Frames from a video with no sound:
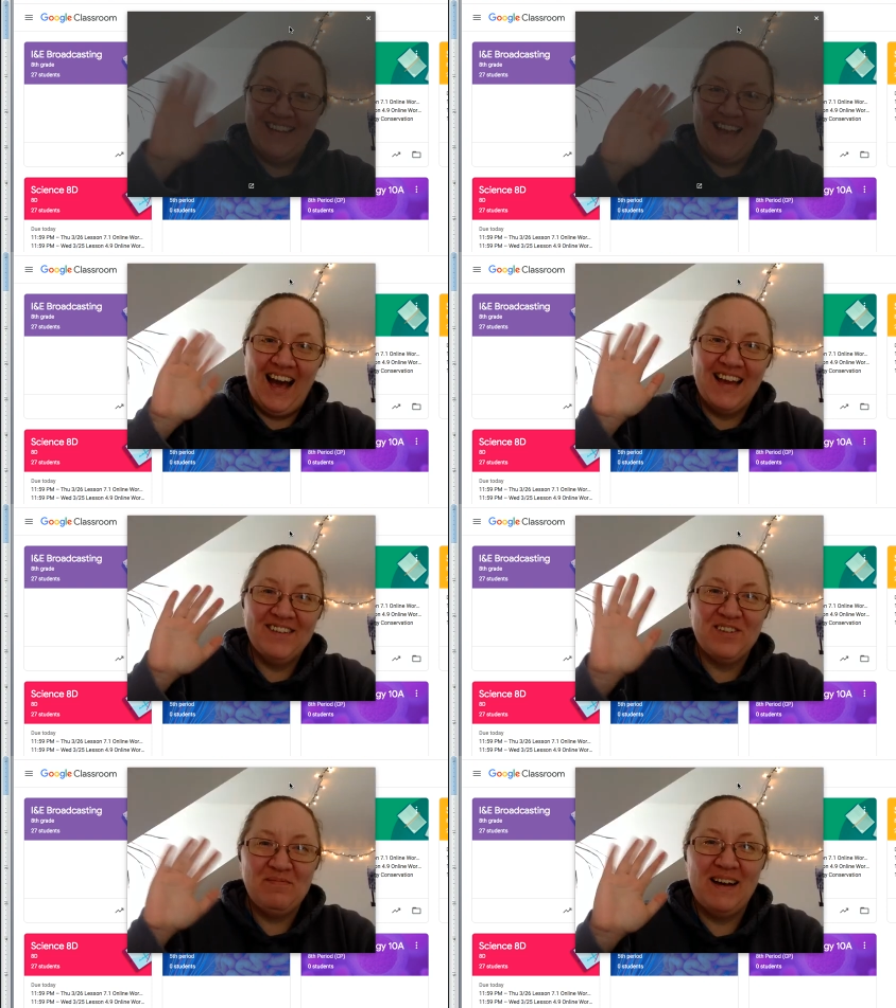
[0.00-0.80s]
Hi,
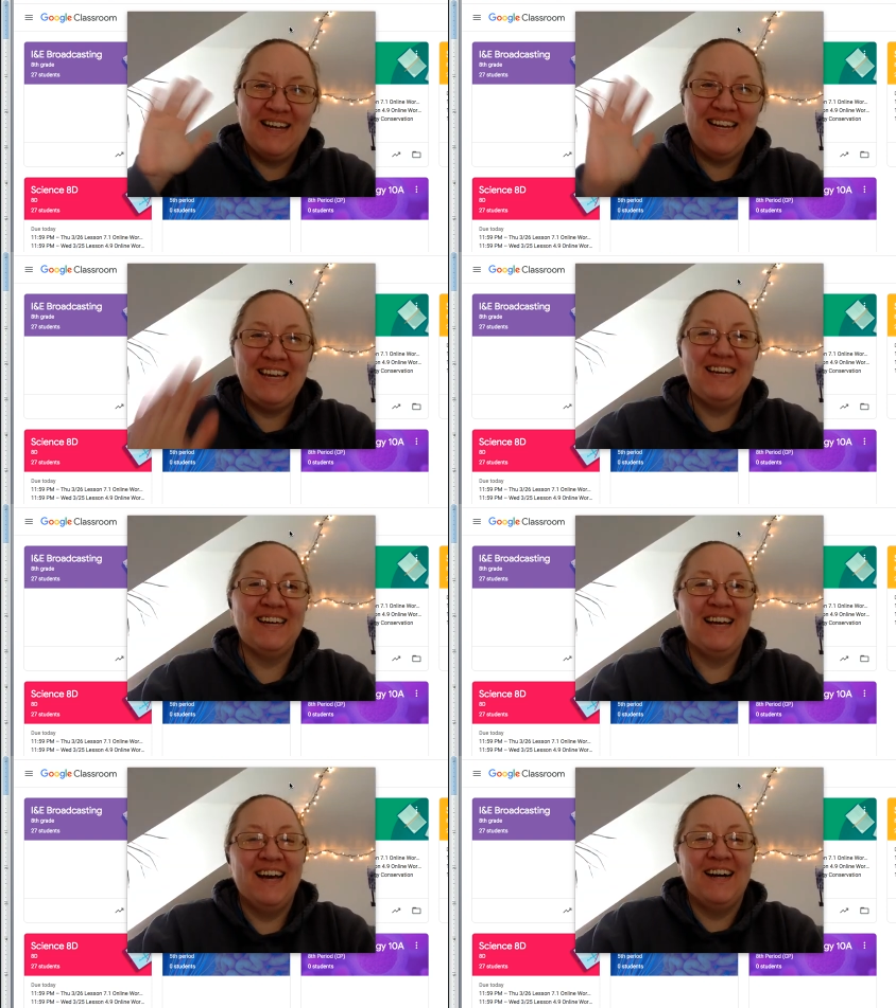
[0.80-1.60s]
everybody.
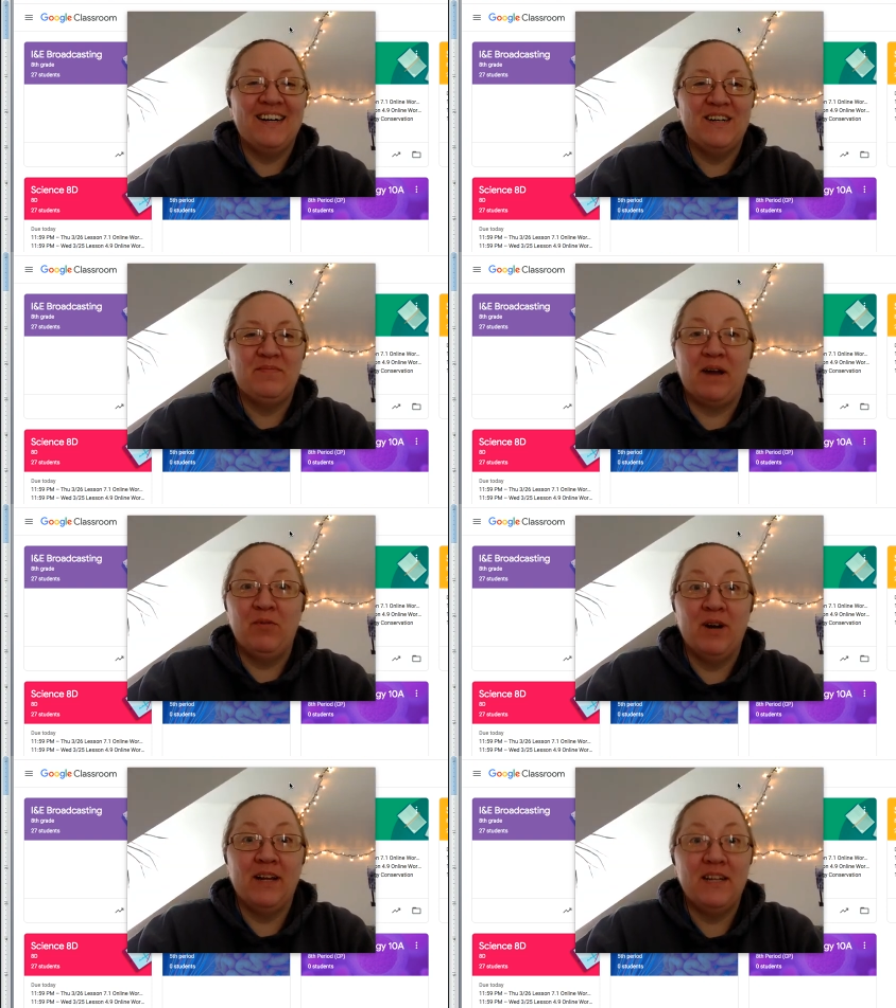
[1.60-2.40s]
I
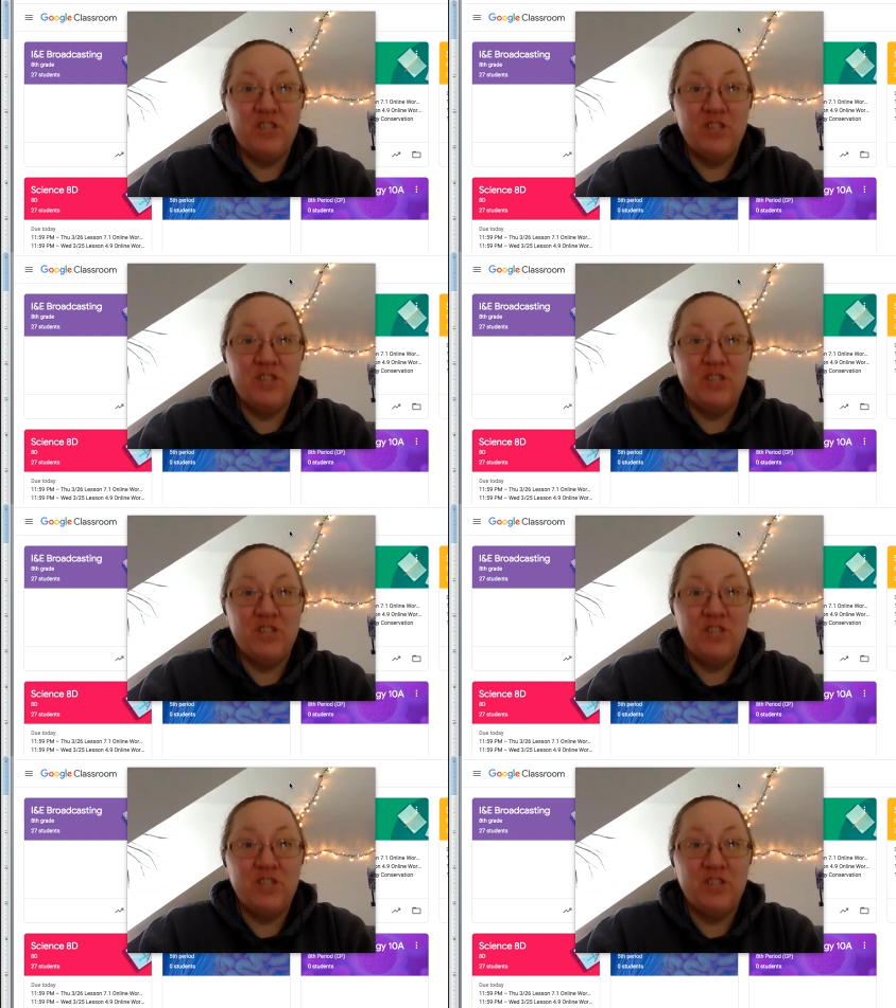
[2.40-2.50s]
wanted to